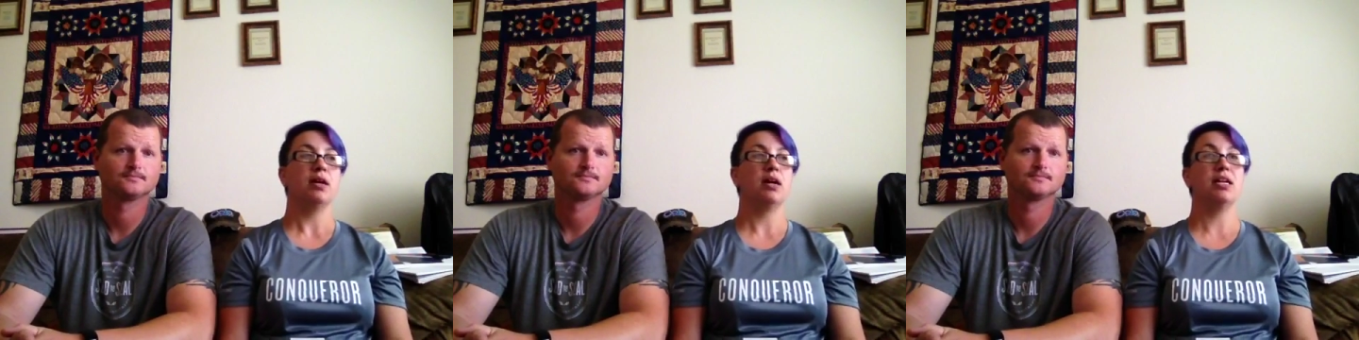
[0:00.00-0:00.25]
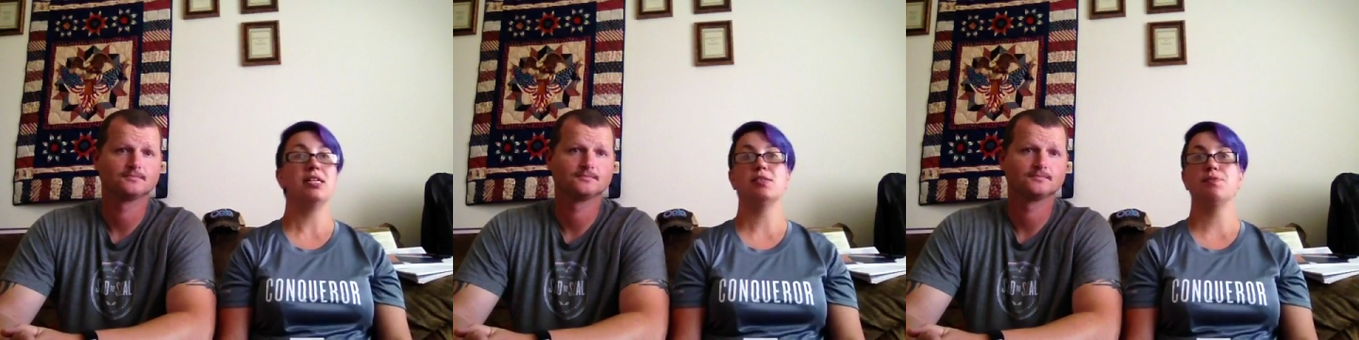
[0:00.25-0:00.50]

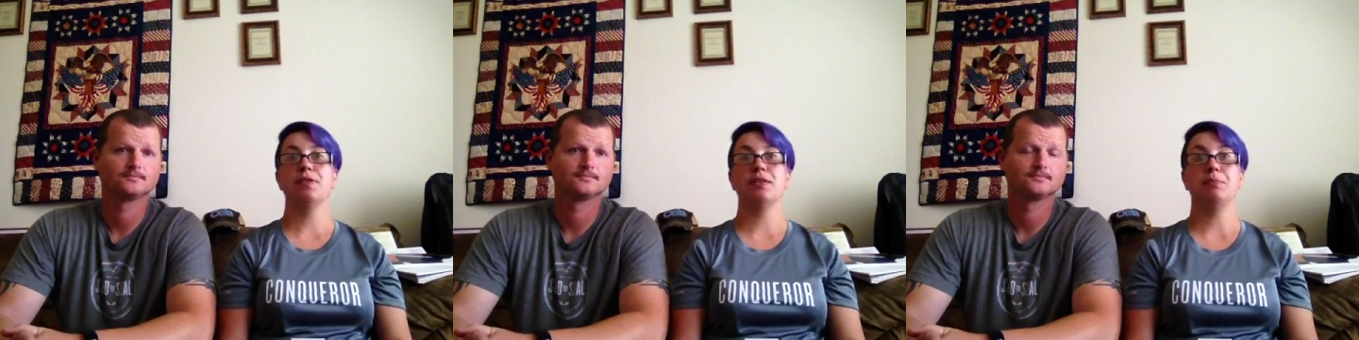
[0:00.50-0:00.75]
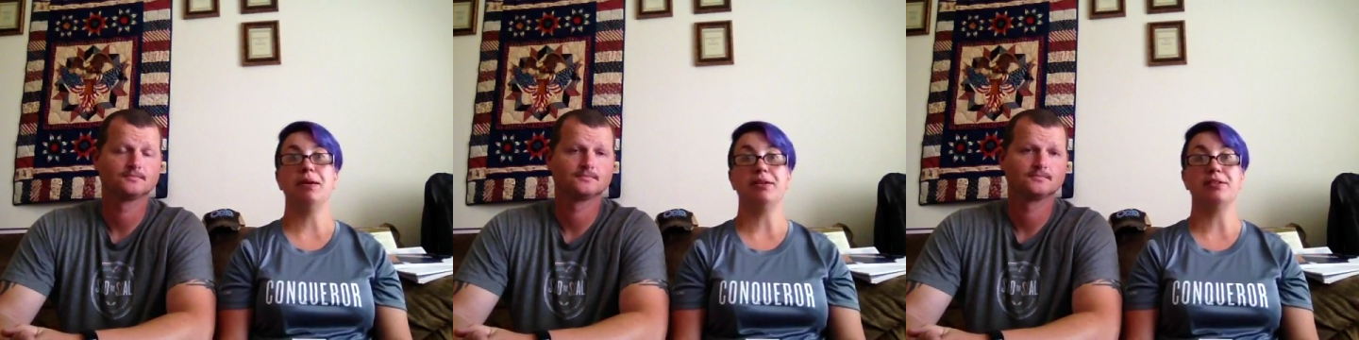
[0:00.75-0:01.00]
Speaker 1: uh, it is
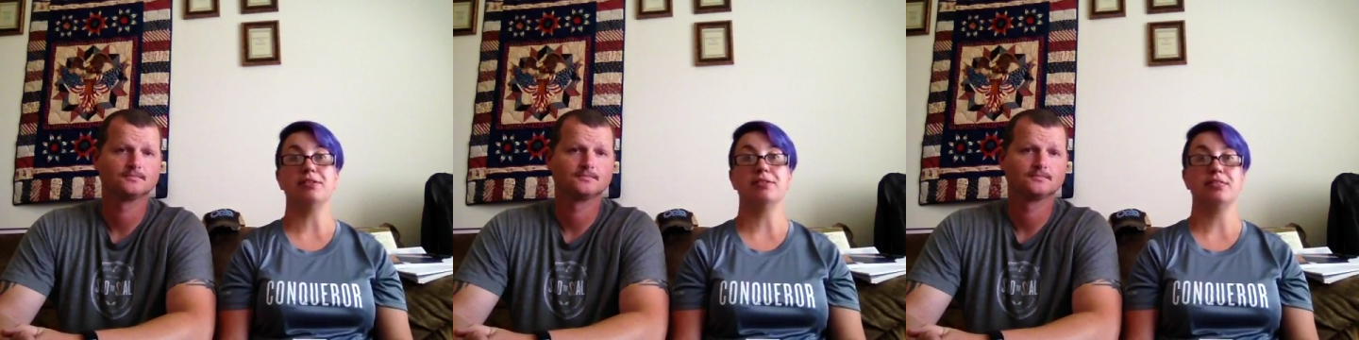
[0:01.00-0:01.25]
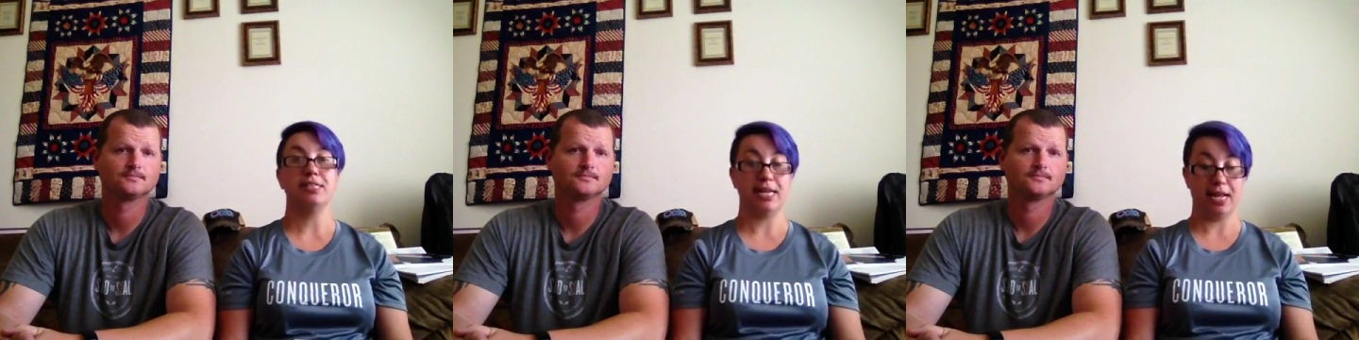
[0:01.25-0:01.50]
feeling better
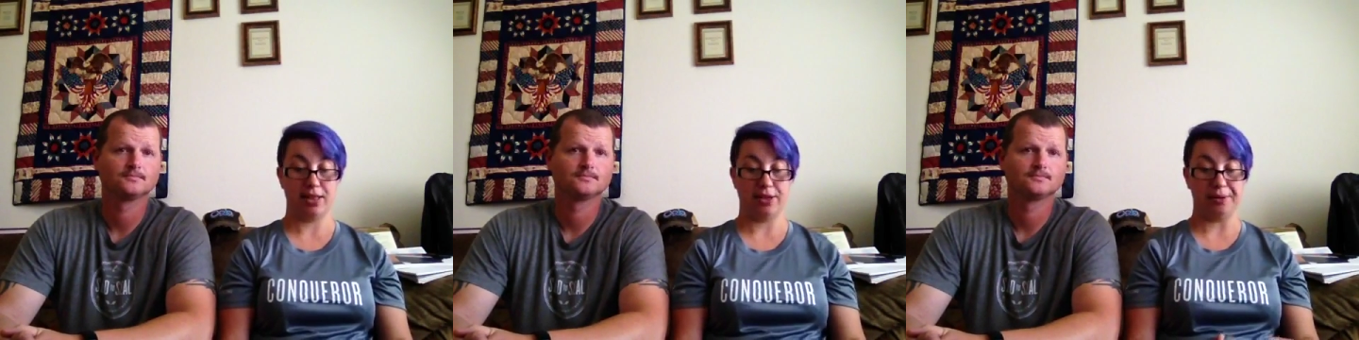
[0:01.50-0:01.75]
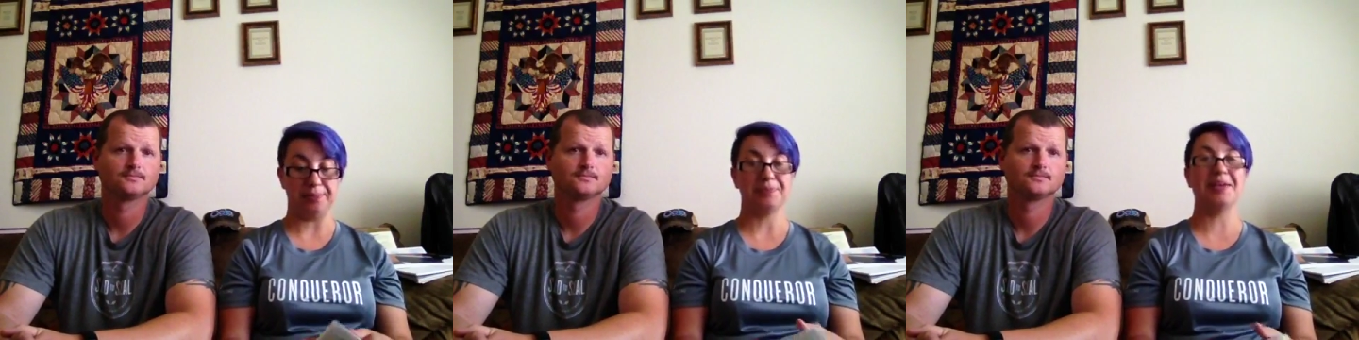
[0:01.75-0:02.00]
today
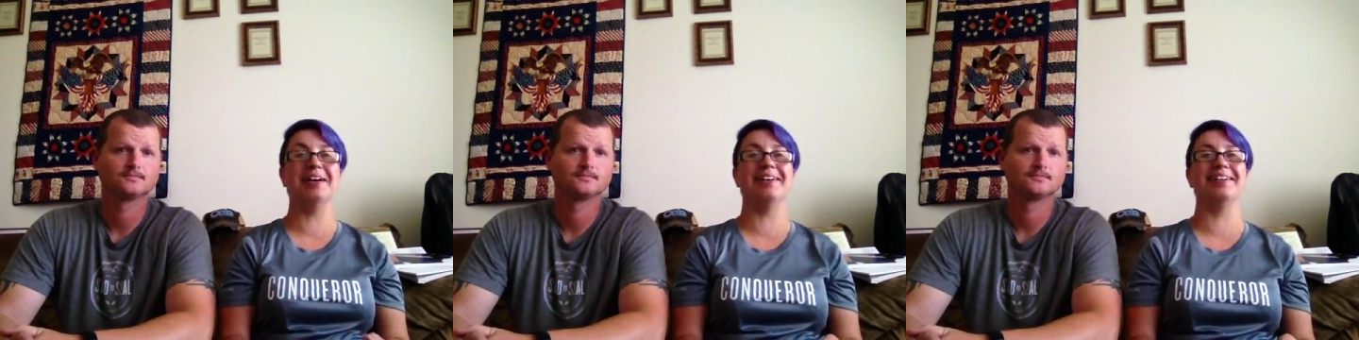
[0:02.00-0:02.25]
though